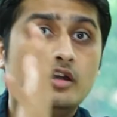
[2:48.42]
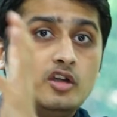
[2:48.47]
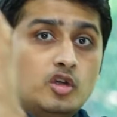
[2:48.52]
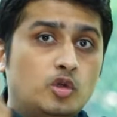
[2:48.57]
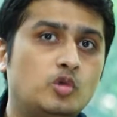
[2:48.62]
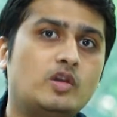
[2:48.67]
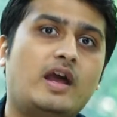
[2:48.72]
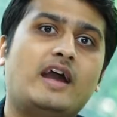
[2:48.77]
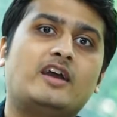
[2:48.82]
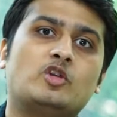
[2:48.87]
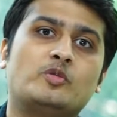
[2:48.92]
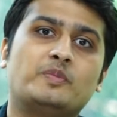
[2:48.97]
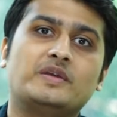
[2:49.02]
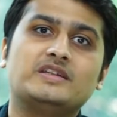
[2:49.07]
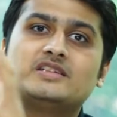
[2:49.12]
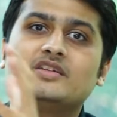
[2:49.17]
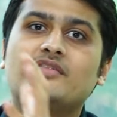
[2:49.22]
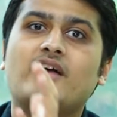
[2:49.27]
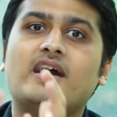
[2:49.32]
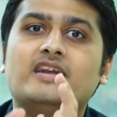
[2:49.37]
2 lakh rupees
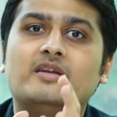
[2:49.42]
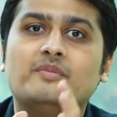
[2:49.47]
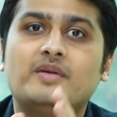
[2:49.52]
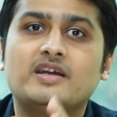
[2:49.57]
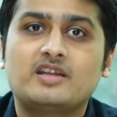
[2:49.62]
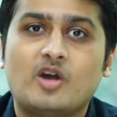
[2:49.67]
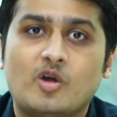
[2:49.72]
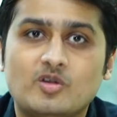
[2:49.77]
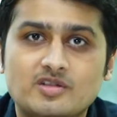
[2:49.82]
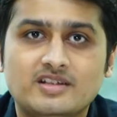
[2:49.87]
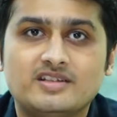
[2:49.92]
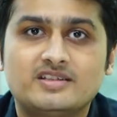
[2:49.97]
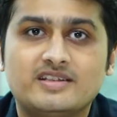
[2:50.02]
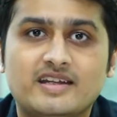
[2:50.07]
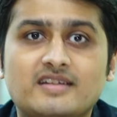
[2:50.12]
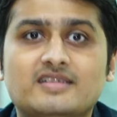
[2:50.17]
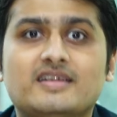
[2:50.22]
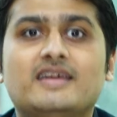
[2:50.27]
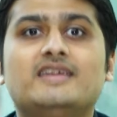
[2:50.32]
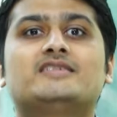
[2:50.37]
divided by 1000
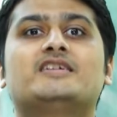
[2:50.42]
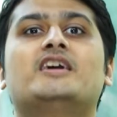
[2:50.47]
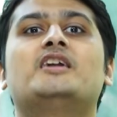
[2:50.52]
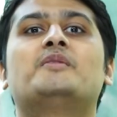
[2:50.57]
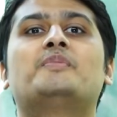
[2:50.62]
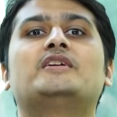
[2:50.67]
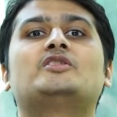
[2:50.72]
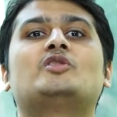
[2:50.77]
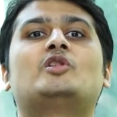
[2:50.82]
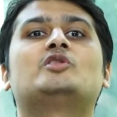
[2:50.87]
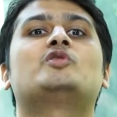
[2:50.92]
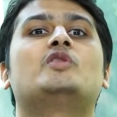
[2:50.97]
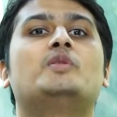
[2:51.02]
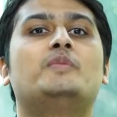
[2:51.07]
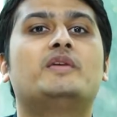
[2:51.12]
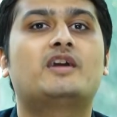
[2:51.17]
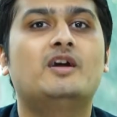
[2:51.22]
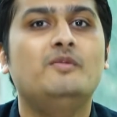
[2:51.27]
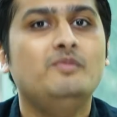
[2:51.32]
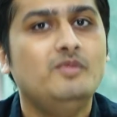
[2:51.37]
shares, its share price also will
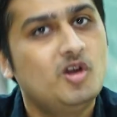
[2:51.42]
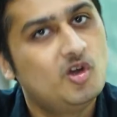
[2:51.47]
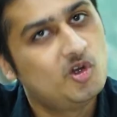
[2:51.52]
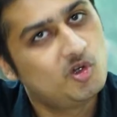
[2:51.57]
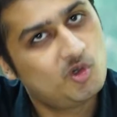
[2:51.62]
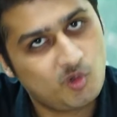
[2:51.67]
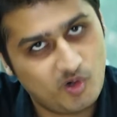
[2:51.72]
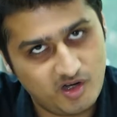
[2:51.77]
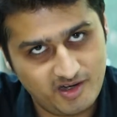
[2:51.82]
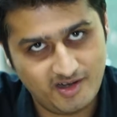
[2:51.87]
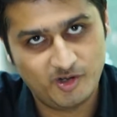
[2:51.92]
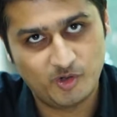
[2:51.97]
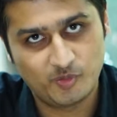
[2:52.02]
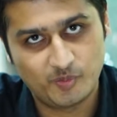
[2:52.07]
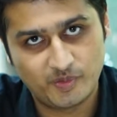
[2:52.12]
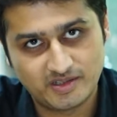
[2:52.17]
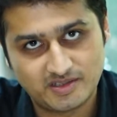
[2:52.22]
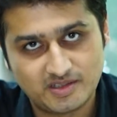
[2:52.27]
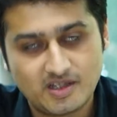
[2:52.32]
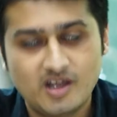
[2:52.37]
become 200
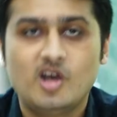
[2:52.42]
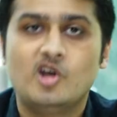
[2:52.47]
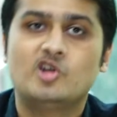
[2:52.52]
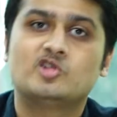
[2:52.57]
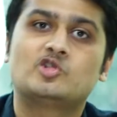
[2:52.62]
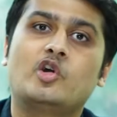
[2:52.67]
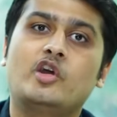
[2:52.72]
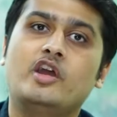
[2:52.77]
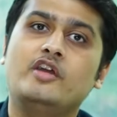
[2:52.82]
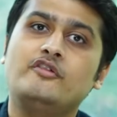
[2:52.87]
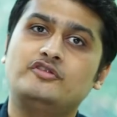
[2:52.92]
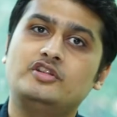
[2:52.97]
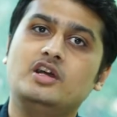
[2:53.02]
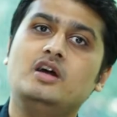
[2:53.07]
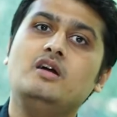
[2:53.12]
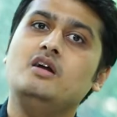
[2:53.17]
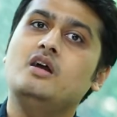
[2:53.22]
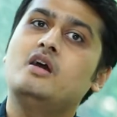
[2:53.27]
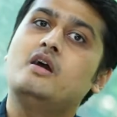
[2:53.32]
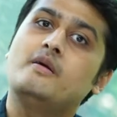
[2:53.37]
rupees. So if
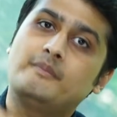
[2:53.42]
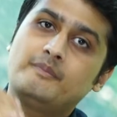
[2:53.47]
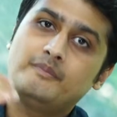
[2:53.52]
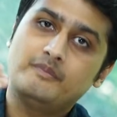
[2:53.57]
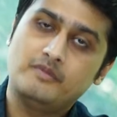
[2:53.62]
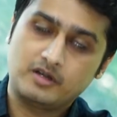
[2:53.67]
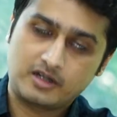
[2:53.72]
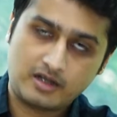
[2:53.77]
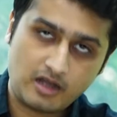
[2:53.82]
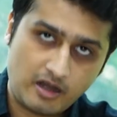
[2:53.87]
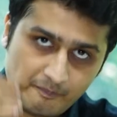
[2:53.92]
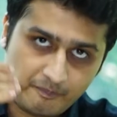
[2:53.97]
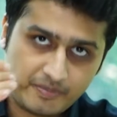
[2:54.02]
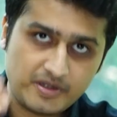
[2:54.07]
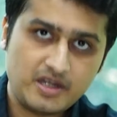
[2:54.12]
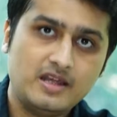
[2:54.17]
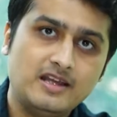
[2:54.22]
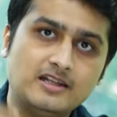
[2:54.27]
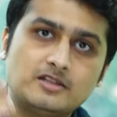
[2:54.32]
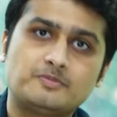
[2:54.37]
the
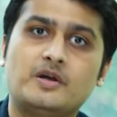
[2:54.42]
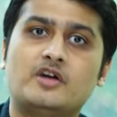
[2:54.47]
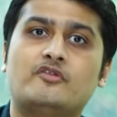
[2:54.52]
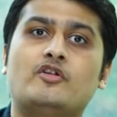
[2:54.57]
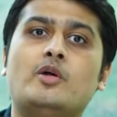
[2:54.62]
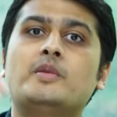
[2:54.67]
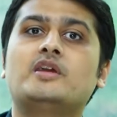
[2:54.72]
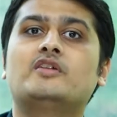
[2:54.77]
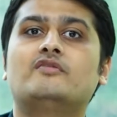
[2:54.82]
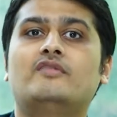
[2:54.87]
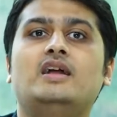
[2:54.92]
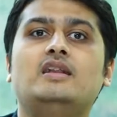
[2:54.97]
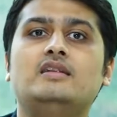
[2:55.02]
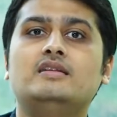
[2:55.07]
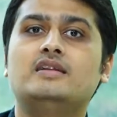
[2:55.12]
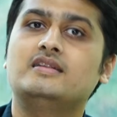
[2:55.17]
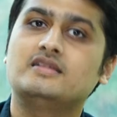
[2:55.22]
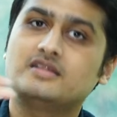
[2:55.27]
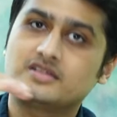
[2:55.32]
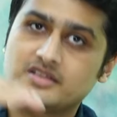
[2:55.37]
company is performing well,
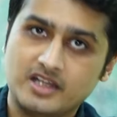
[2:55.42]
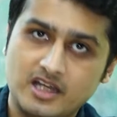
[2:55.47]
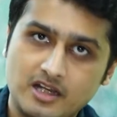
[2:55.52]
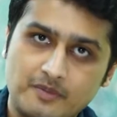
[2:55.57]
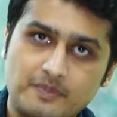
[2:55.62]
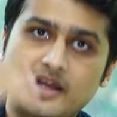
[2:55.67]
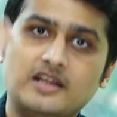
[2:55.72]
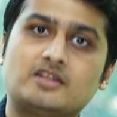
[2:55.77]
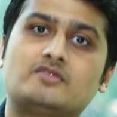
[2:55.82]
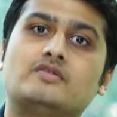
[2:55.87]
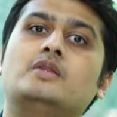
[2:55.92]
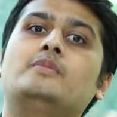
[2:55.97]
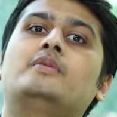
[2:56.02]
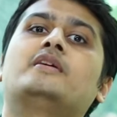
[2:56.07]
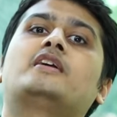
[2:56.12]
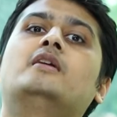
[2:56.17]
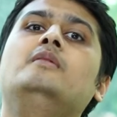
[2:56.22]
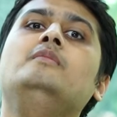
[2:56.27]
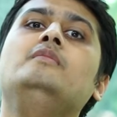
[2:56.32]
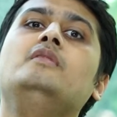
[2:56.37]
then the share price will
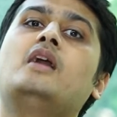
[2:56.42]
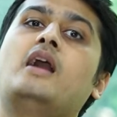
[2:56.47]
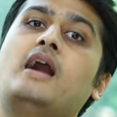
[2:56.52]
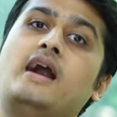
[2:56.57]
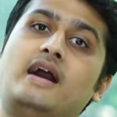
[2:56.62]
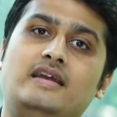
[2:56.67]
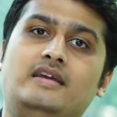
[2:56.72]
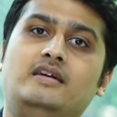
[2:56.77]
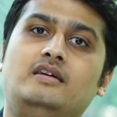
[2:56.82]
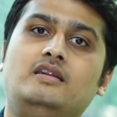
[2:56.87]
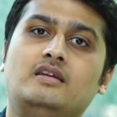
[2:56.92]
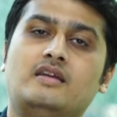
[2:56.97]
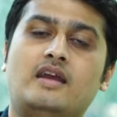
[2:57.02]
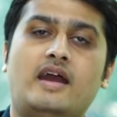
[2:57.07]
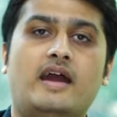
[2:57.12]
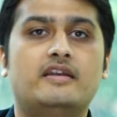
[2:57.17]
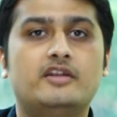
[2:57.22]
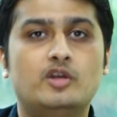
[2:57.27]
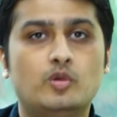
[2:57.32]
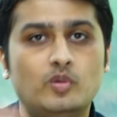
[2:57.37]
become higher
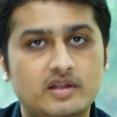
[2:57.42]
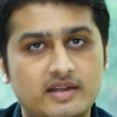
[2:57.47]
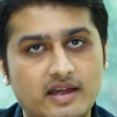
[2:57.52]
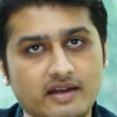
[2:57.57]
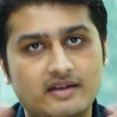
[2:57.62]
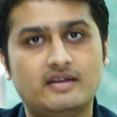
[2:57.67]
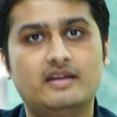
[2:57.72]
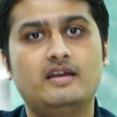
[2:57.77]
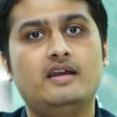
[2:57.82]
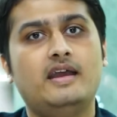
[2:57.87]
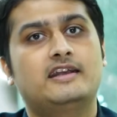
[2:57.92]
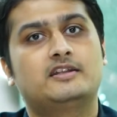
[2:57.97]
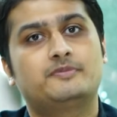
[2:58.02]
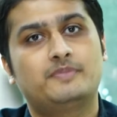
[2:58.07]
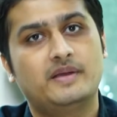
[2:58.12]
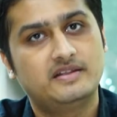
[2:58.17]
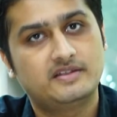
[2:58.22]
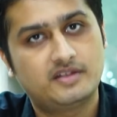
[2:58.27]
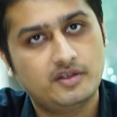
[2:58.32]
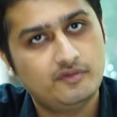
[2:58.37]
and you will get at an
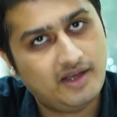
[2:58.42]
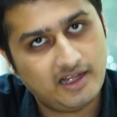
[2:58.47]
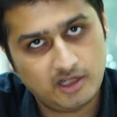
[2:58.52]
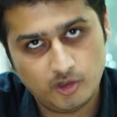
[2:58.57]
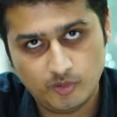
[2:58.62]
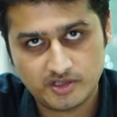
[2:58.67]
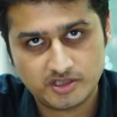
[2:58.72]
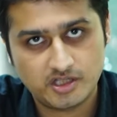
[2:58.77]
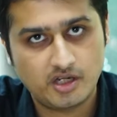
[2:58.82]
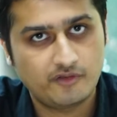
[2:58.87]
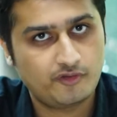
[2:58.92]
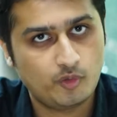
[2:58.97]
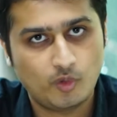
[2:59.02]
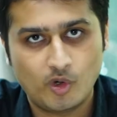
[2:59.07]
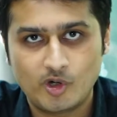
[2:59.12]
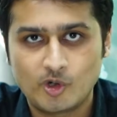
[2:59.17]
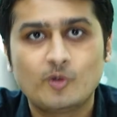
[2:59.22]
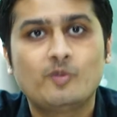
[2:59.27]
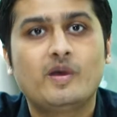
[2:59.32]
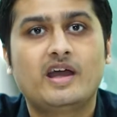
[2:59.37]
expensive valuation if you
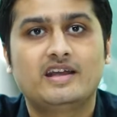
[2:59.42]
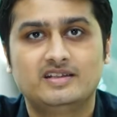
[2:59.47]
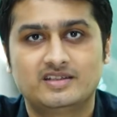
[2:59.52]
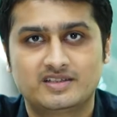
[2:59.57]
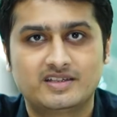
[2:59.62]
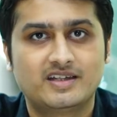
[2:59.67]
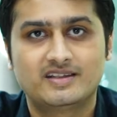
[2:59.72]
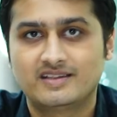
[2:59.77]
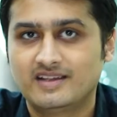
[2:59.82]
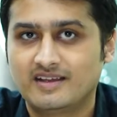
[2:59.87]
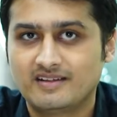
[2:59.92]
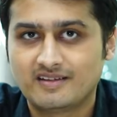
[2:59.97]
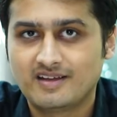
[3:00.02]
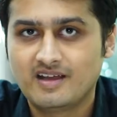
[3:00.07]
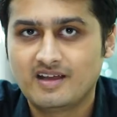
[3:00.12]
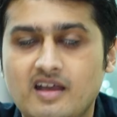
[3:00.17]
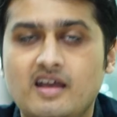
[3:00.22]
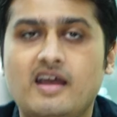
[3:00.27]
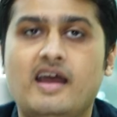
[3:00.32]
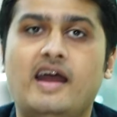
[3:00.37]
want to buy the share then.
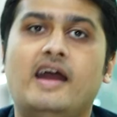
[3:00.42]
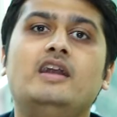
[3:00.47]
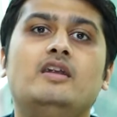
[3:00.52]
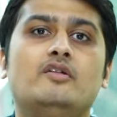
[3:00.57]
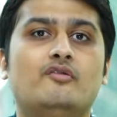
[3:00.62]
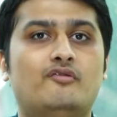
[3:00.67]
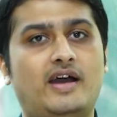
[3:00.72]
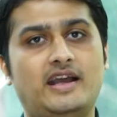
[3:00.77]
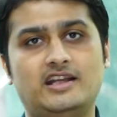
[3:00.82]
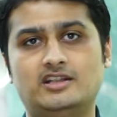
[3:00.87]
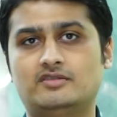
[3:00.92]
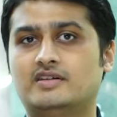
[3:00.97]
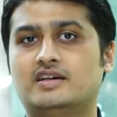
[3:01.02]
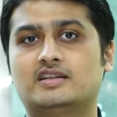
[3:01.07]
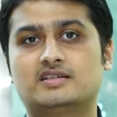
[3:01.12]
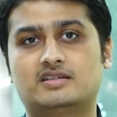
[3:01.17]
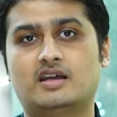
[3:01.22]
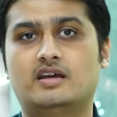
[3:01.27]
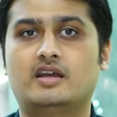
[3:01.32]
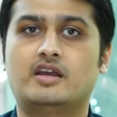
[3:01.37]
And vice
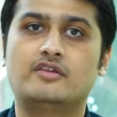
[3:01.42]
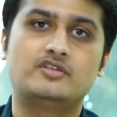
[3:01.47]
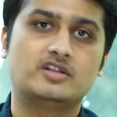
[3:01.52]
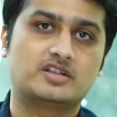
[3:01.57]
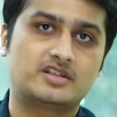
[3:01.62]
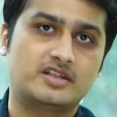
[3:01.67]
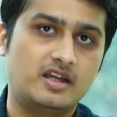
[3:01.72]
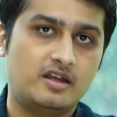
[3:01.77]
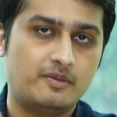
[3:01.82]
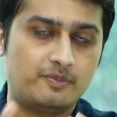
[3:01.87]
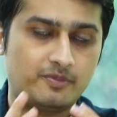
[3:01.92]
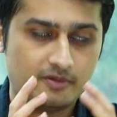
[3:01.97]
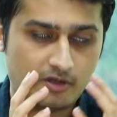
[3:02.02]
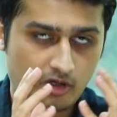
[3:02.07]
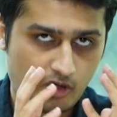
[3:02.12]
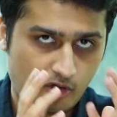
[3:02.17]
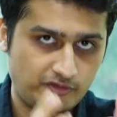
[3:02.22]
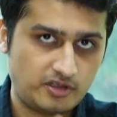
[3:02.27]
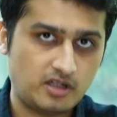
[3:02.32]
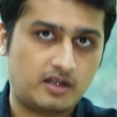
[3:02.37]
versa, if the share
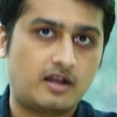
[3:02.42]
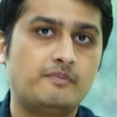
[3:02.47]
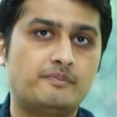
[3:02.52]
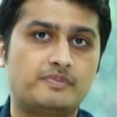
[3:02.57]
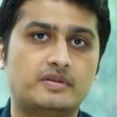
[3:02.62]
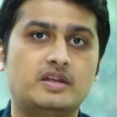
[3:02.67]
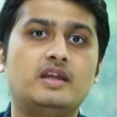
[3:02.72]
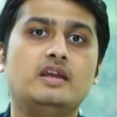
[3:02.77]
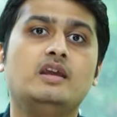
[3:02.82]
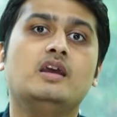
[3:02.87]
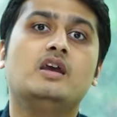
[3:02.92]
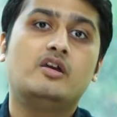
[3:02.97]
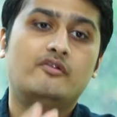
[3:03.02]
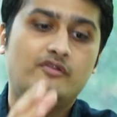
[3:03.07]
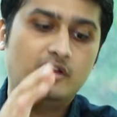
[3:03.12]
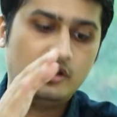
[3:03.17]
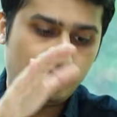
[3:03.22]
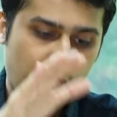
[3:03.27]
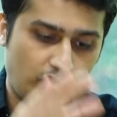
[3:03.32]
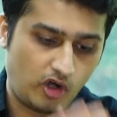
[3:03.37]
of the company
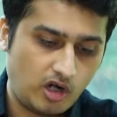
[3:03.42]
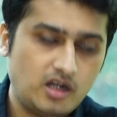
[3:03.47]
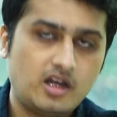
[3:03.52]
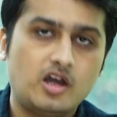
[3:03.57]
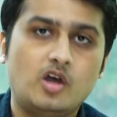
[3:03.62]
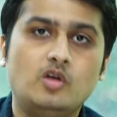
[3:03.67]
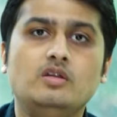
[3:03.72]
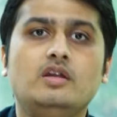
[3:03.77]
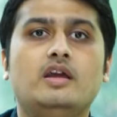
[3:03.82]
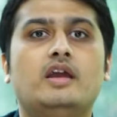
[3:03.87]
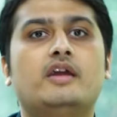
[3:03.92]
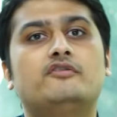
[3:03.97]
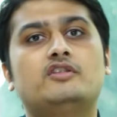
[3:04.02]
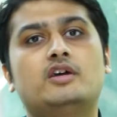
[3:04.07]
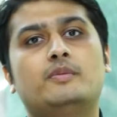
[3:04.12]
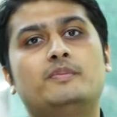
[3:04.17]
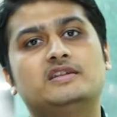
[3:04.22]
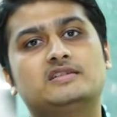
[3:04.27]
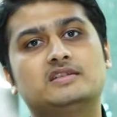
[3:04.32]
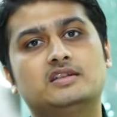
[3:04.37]
will fall down if the
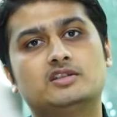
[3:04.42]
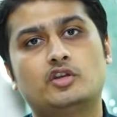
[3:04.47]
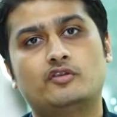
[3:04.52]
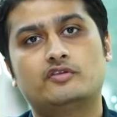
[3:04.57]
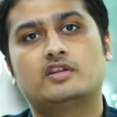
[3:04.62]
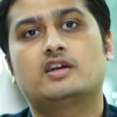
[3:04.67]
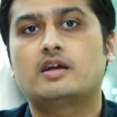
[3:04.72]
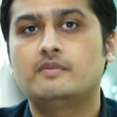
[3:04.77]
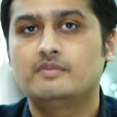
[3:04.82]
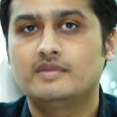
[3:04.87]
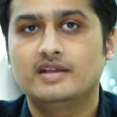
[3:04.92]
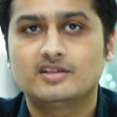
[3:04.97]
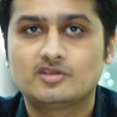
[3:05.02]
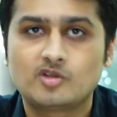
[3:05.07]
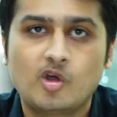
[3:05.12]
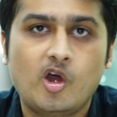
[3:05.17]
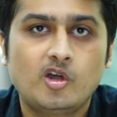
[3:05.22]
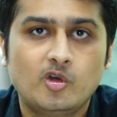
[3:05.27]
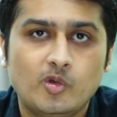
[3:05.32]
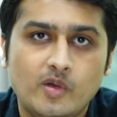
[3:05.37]
business of the company is
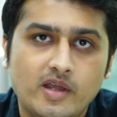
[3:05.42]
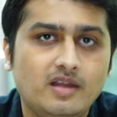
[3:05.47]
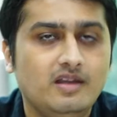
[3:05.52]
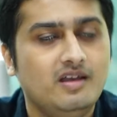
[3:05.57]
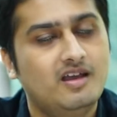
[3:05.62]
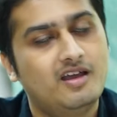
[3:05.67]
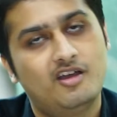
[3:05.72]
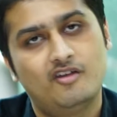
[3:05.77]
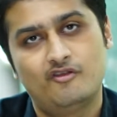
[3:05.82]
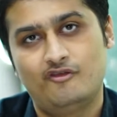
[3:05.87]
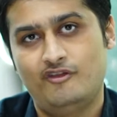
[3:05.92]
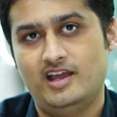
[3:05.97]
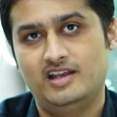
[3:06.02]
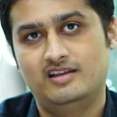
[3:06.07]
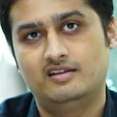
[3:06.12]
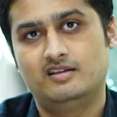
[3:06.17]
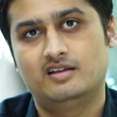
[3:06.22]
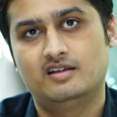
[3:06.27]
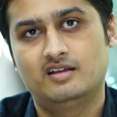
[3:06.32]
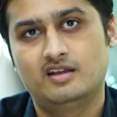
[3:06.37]
not doing well.